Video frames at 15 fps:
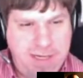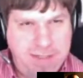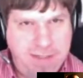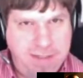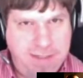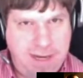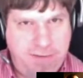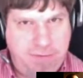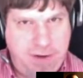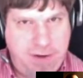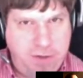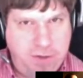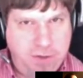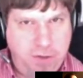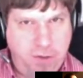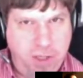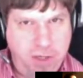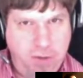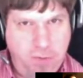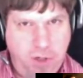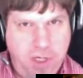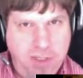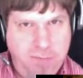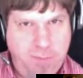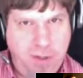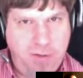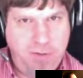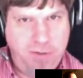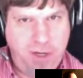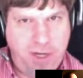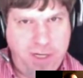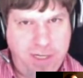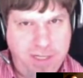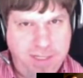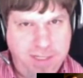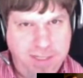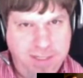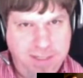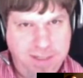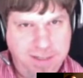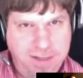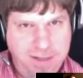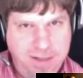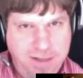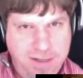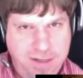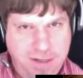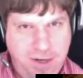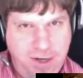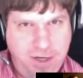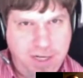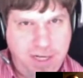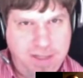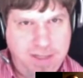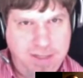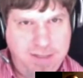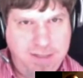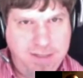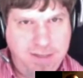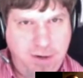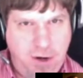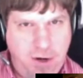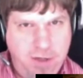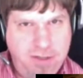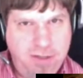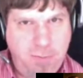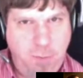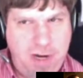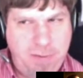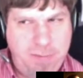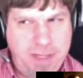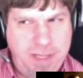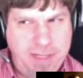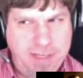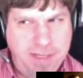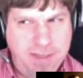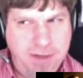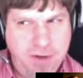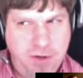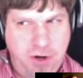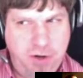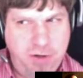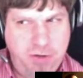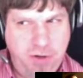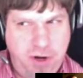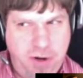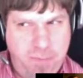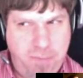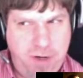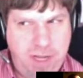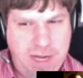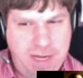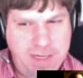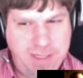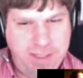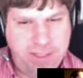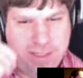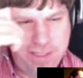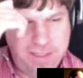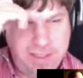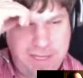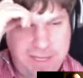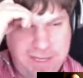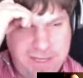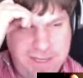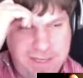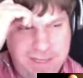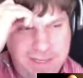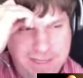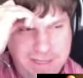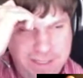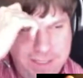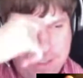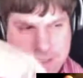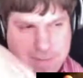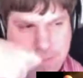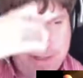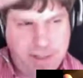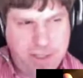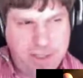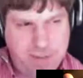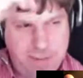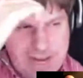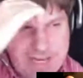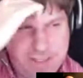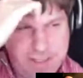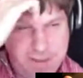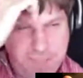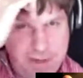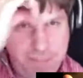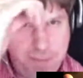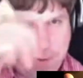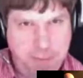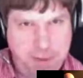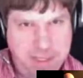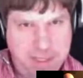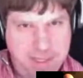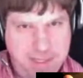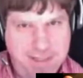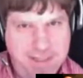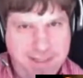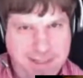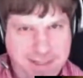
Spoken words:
has a sapphire skull and crossbones on it. Her cutlass is an awesome weapon that doesn't draw blood. It's just like she smashes people with it.